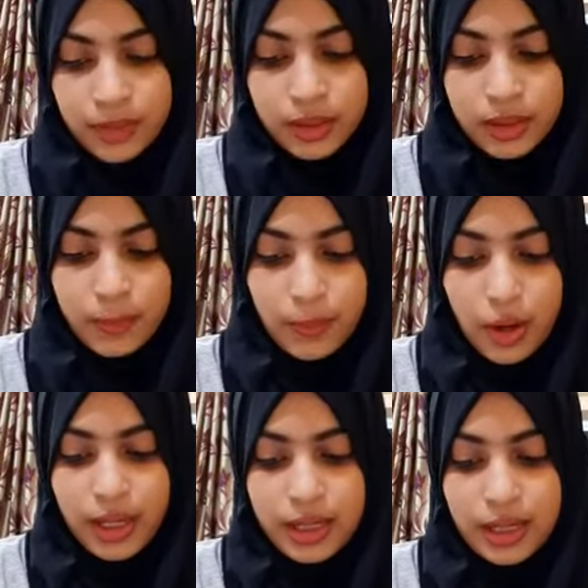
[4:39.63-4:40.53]
The
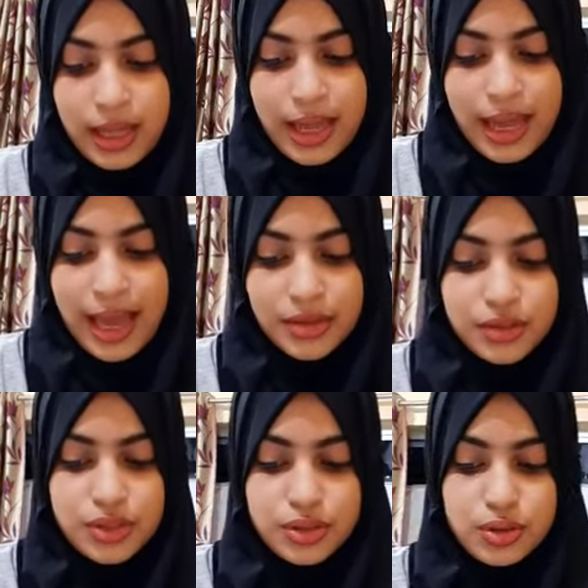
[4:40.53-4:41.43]
boy
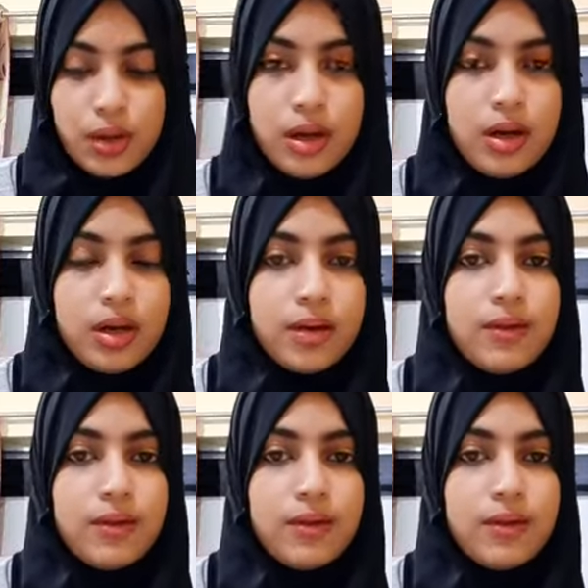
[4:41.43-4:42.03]
anxious to learn.